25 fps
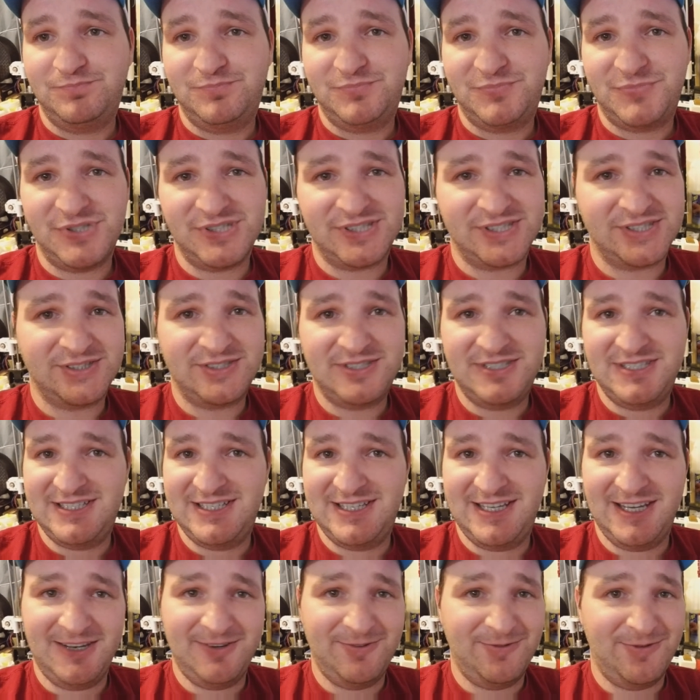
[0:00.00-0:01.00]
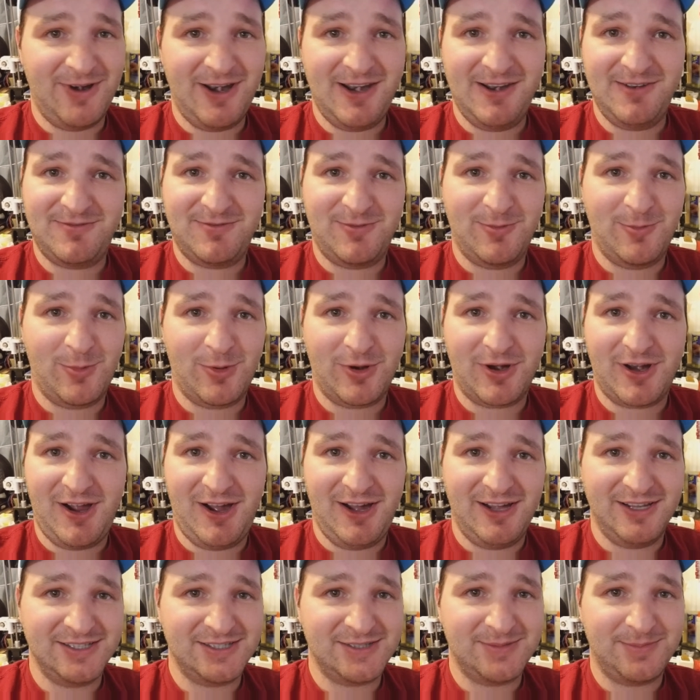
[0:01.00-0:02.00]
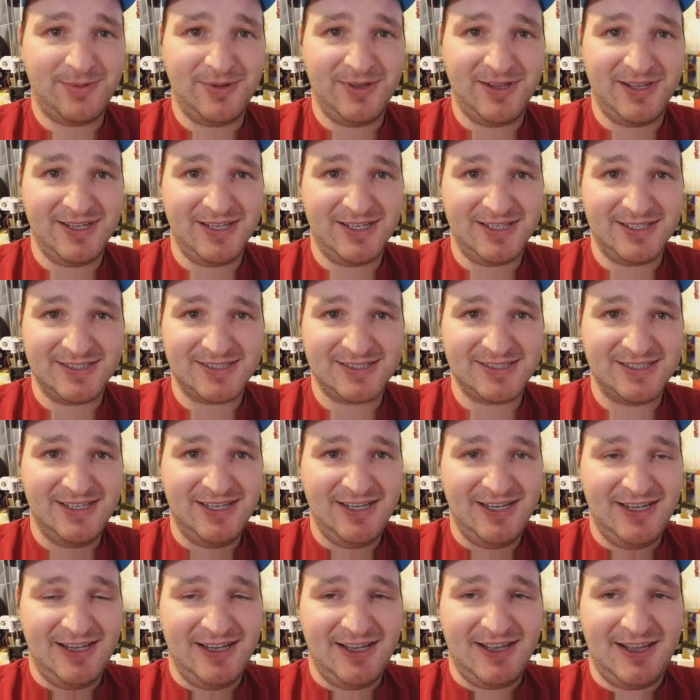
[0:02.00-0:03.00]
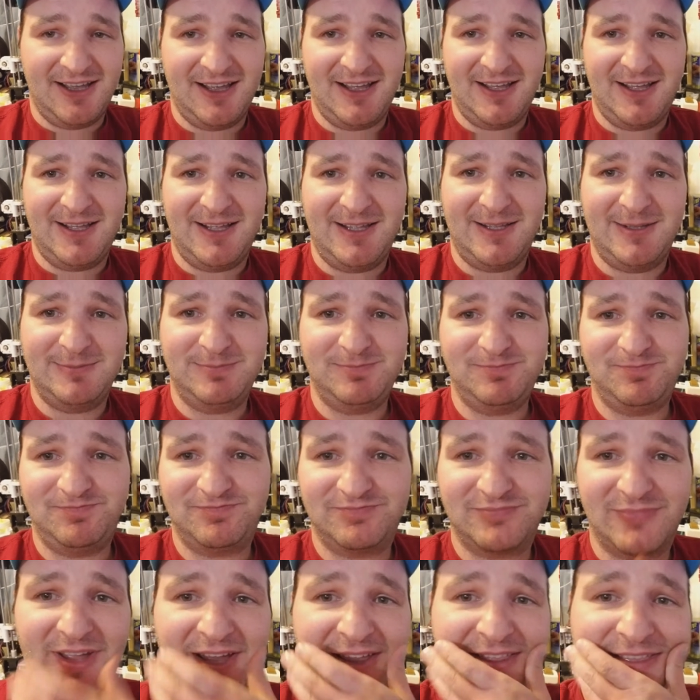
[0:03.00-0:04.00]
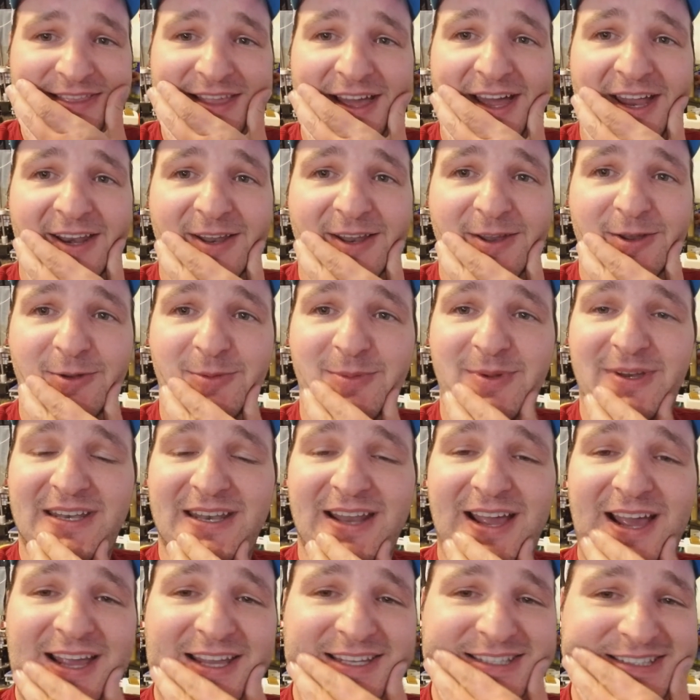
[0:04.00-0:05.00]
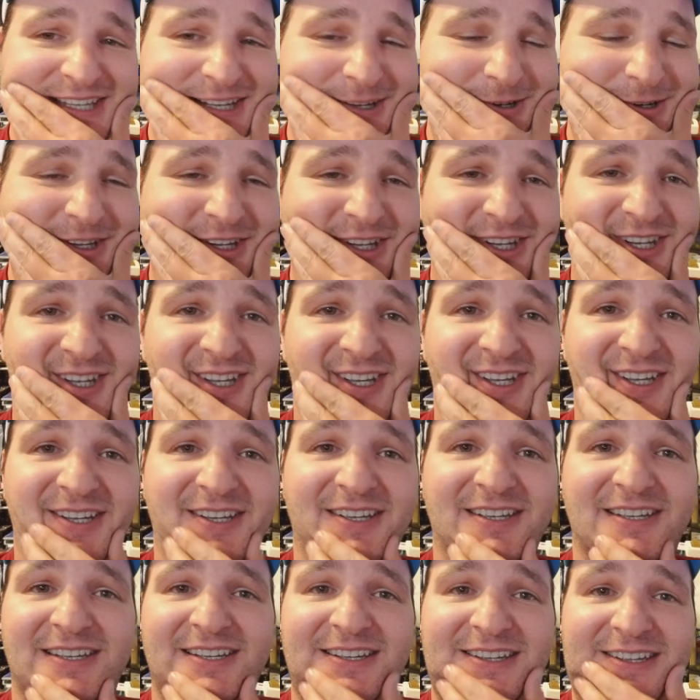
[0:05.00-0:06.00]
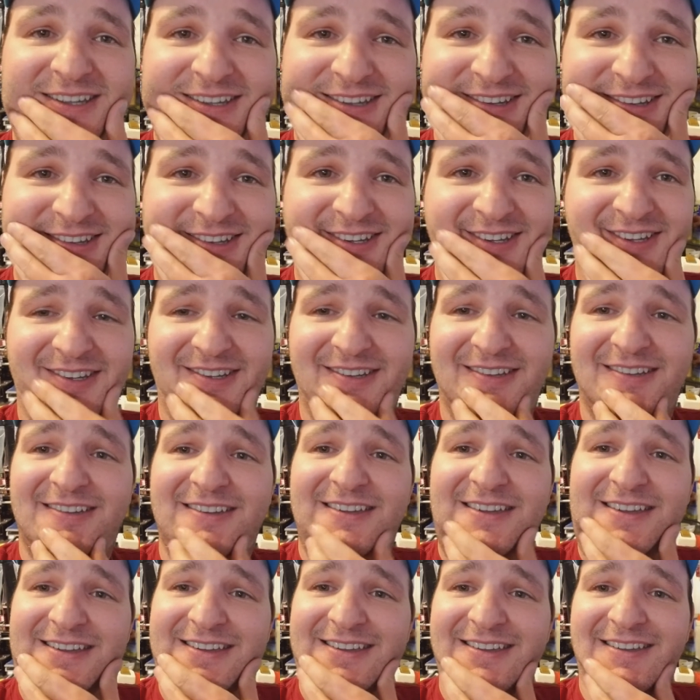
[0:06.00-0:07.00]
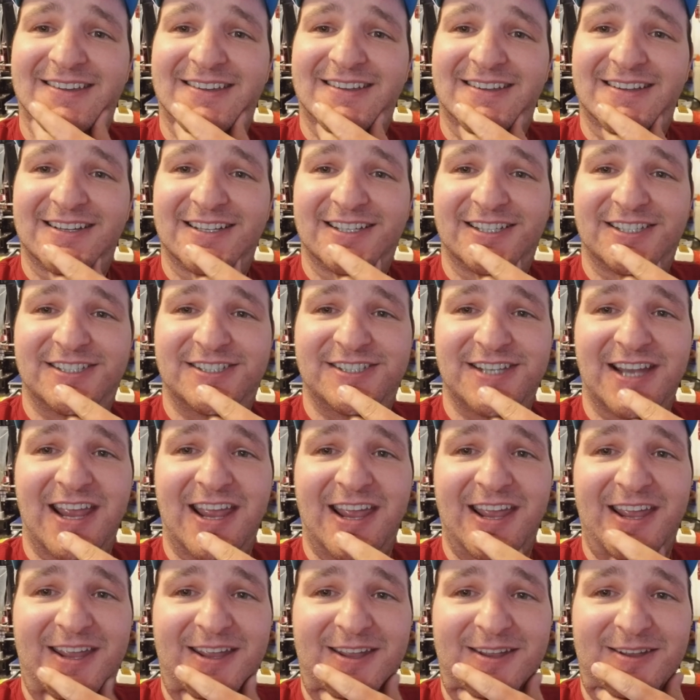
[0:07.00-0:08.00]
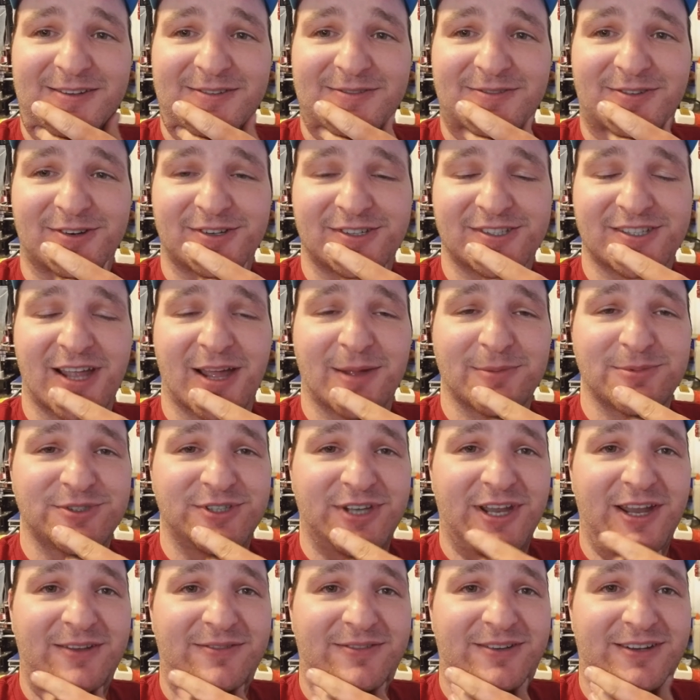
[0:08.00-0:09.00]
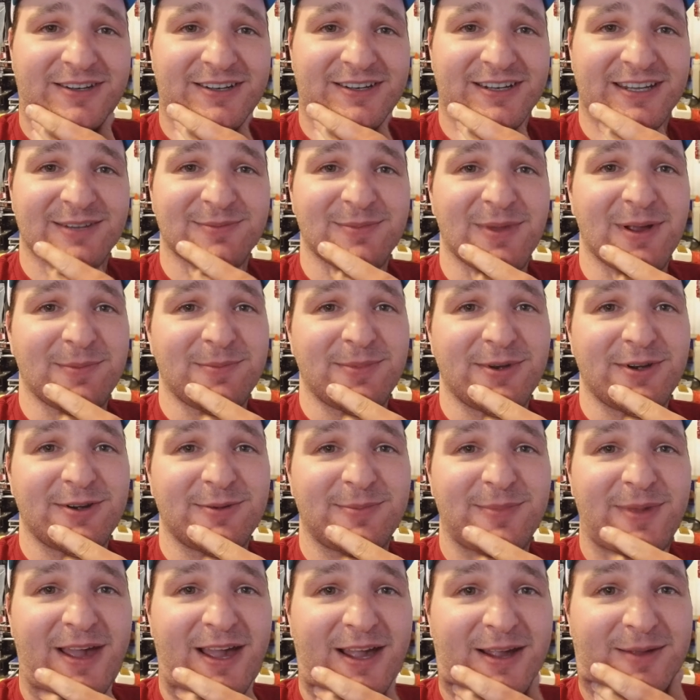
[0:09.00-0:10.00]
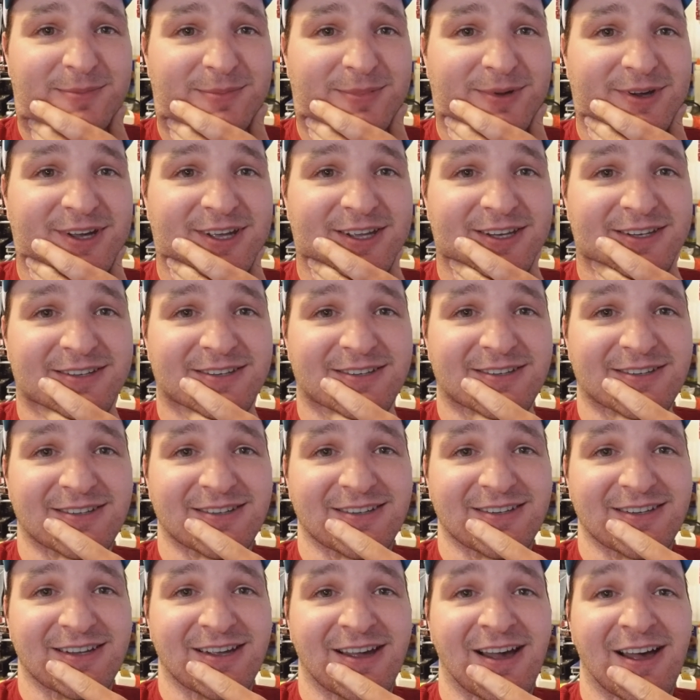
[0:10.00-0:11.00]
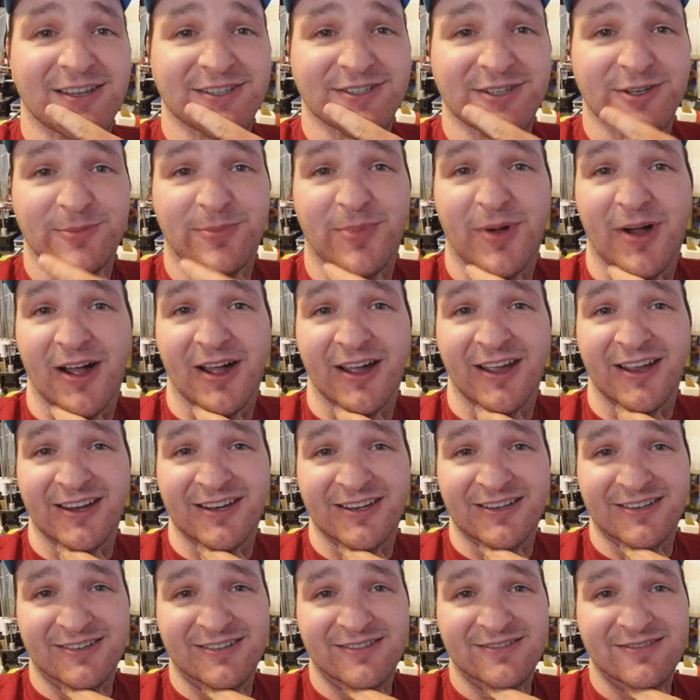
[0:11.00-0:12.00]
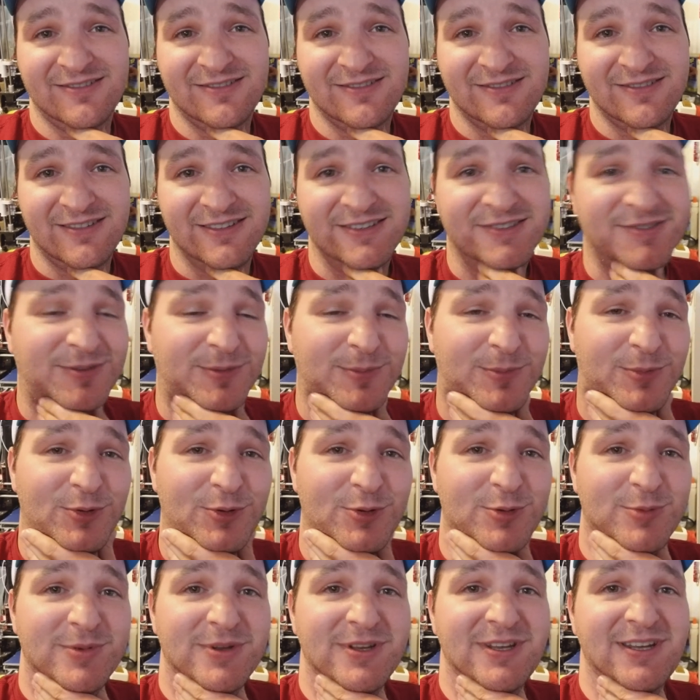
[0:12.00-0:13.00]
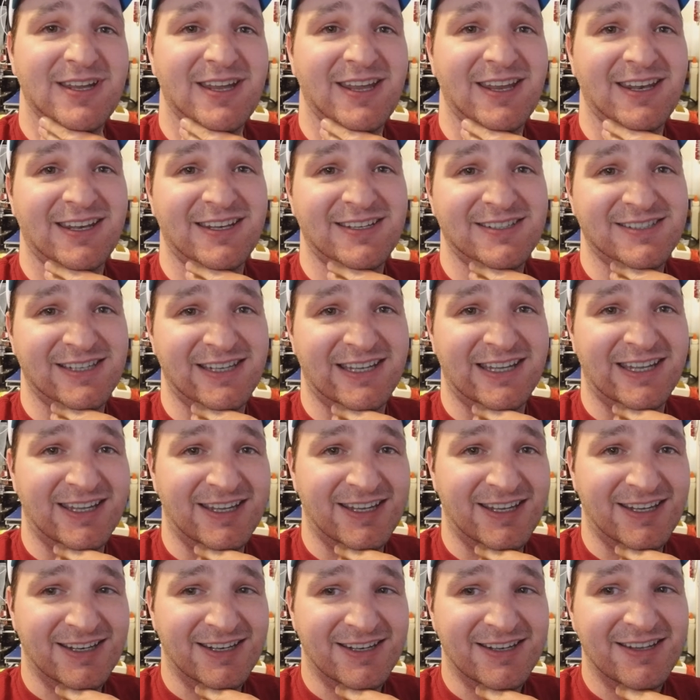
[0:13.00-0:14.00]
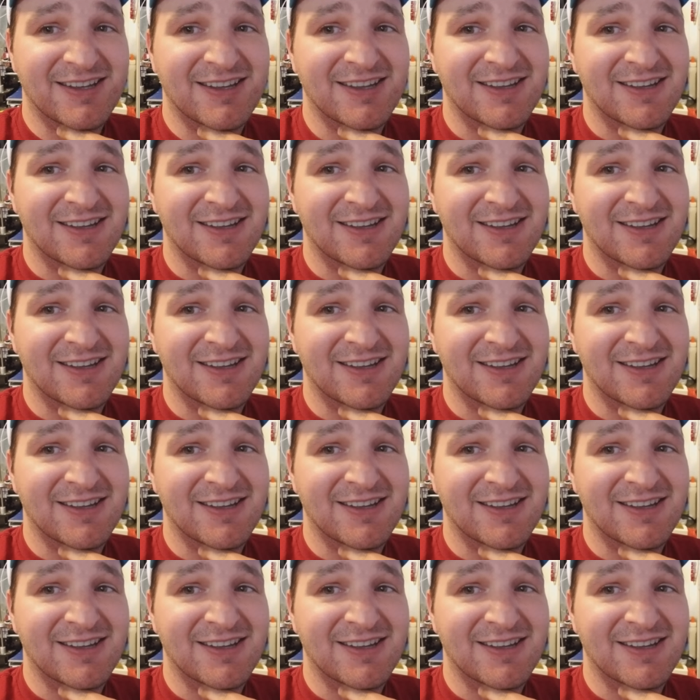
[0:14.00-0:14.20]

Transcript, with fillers: Just getting ready for more cosplays. I thought it would be nice I could shave or stop shaving and get my beard back, but Oscar Pine is from Ruby and he's a kid,